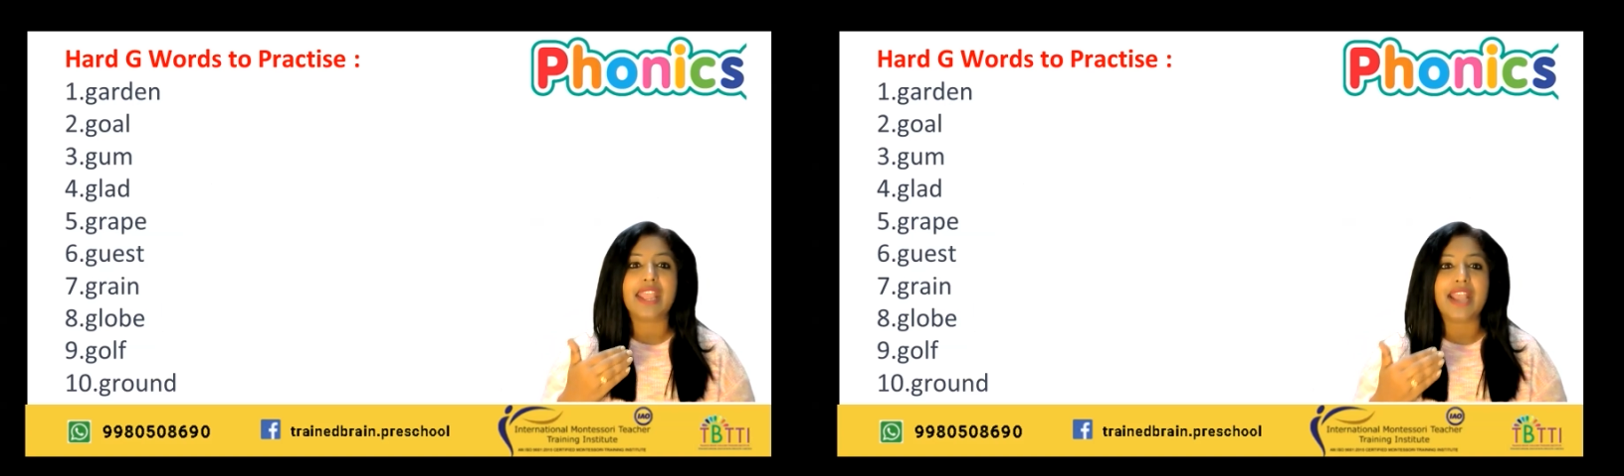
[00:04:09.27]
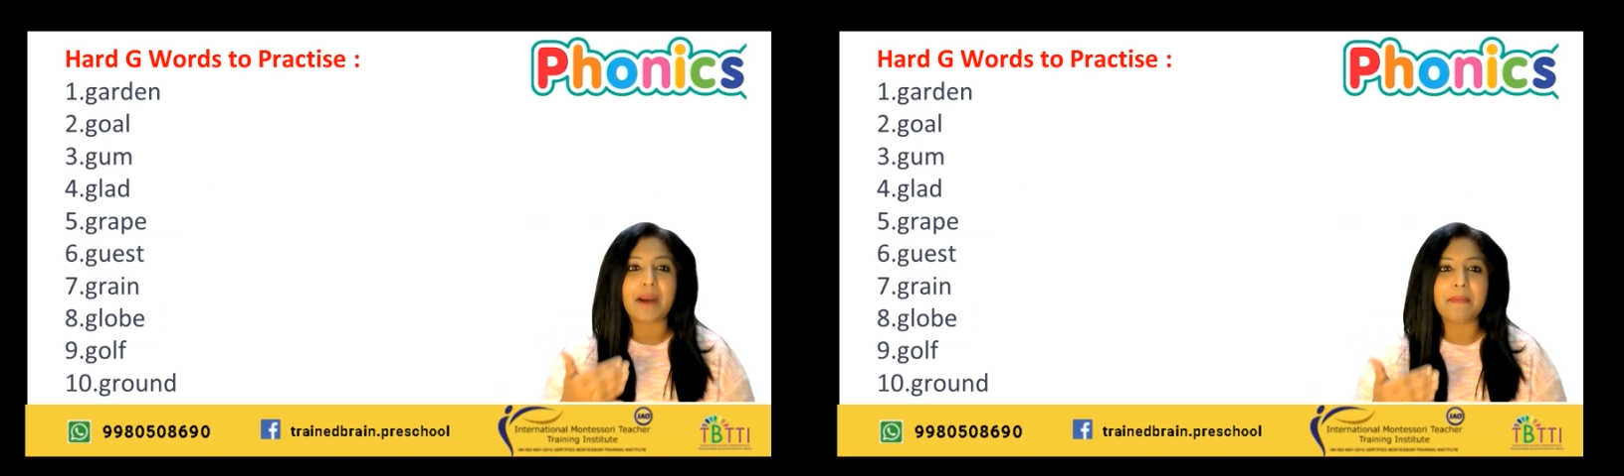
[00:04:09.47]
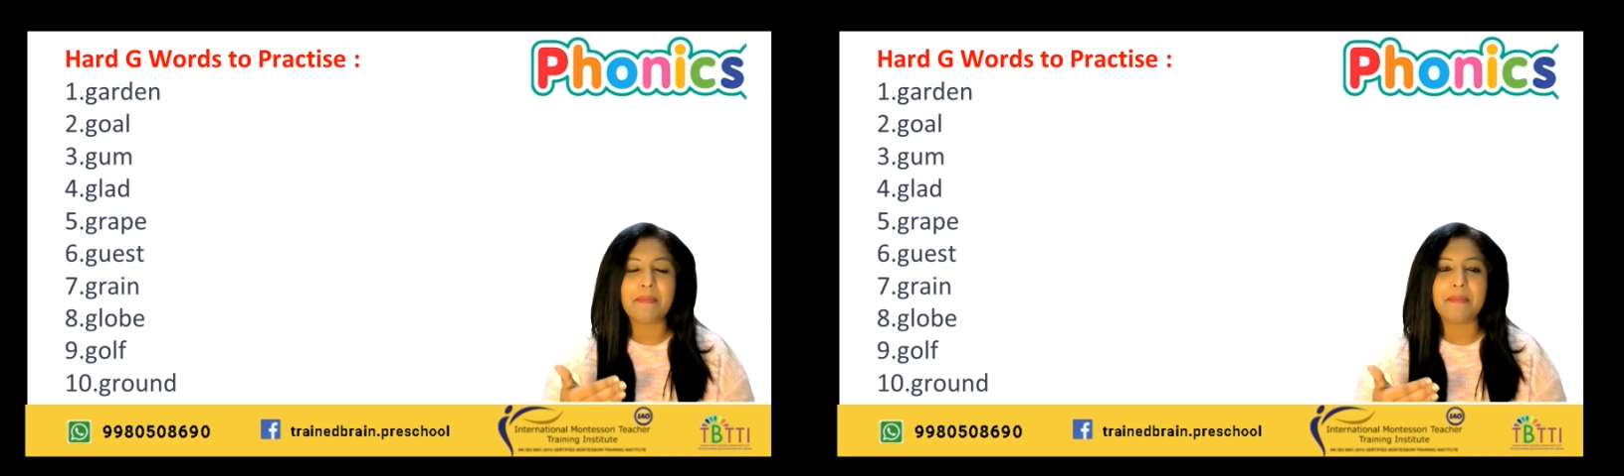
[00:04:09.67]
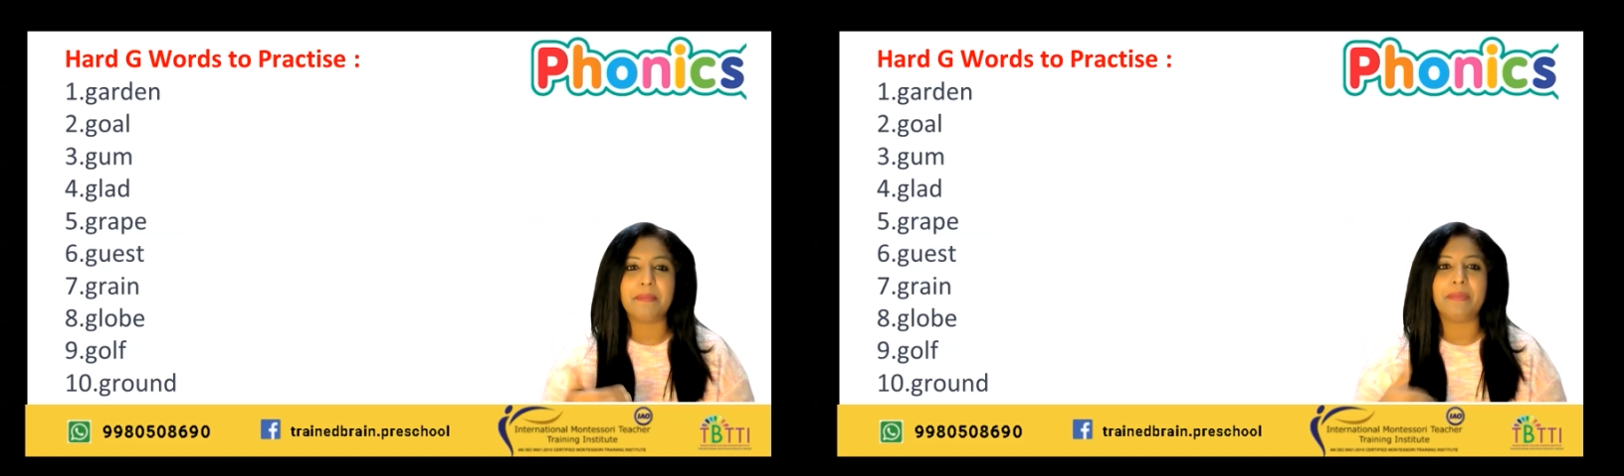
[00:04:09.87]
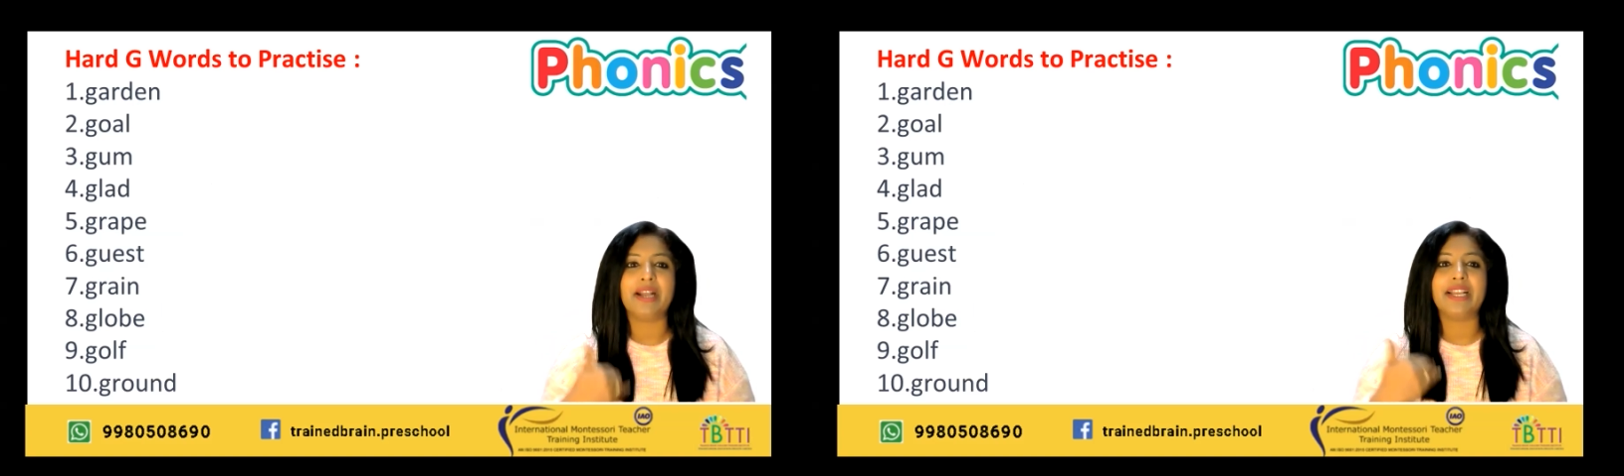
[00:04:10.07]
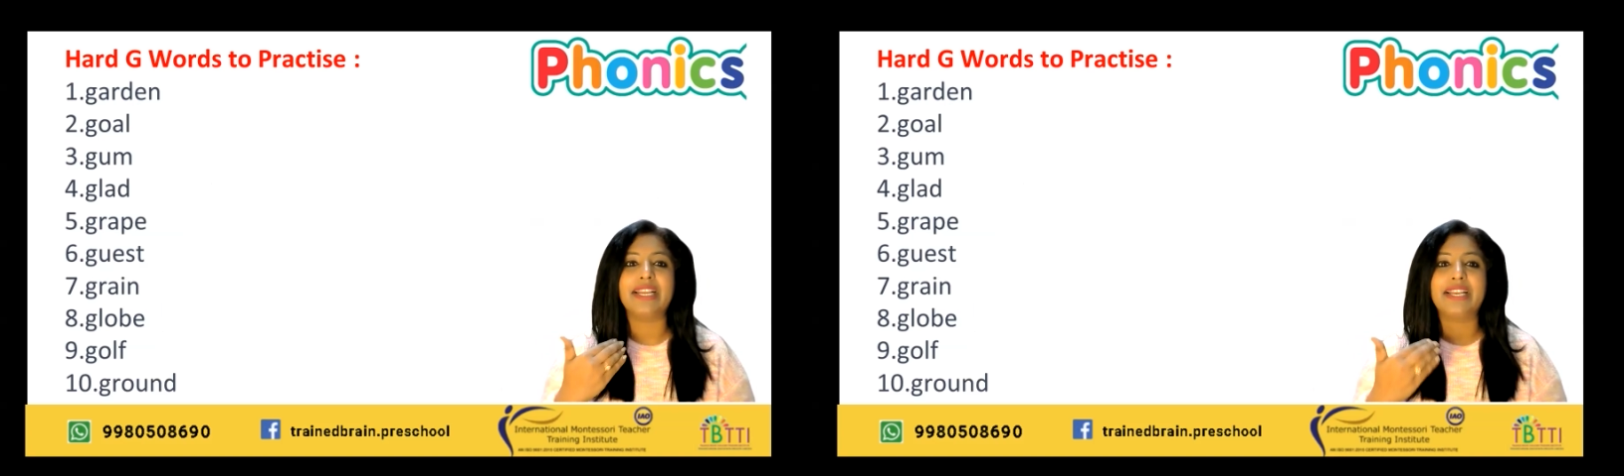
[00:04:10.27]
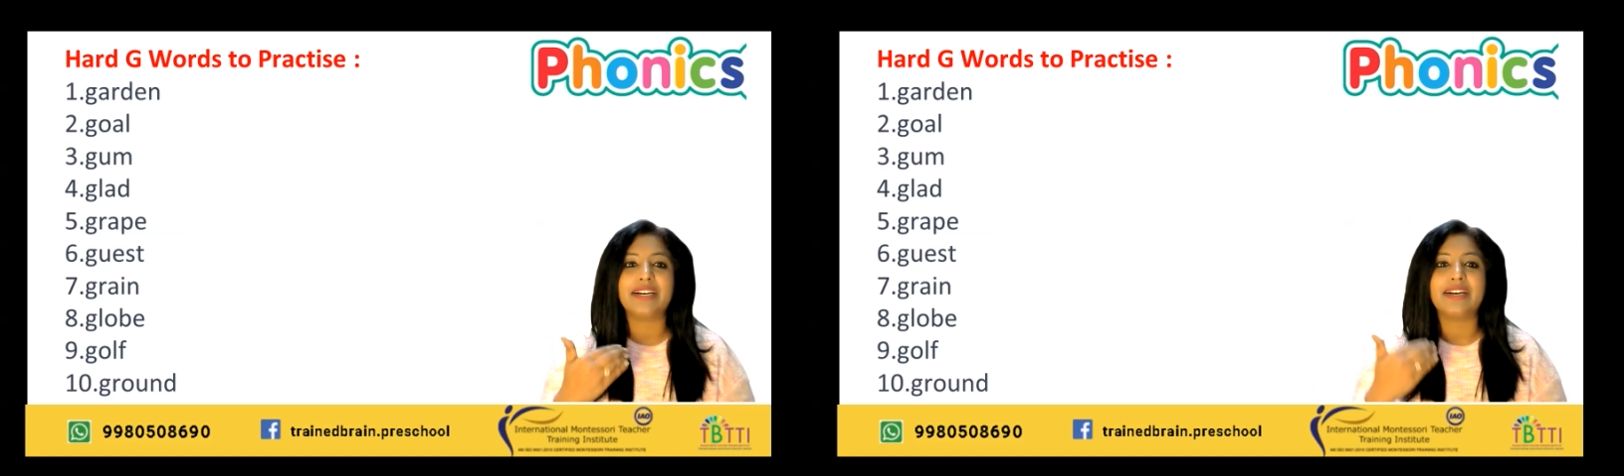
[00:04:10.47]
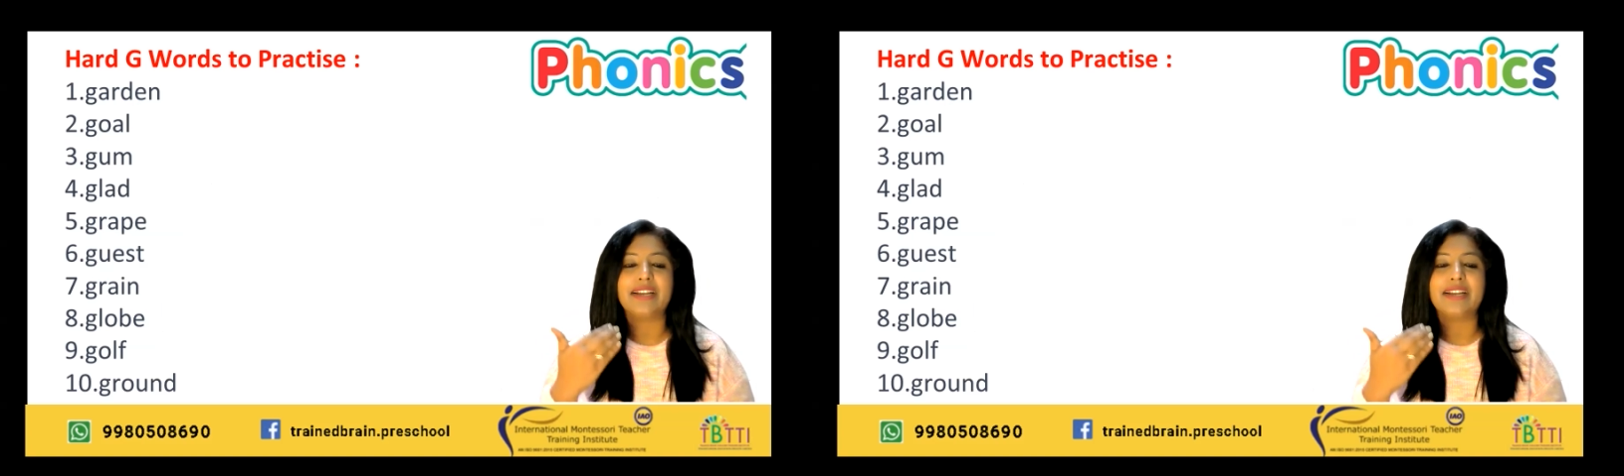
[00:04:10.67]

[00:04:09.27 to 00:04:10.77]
Gum, g,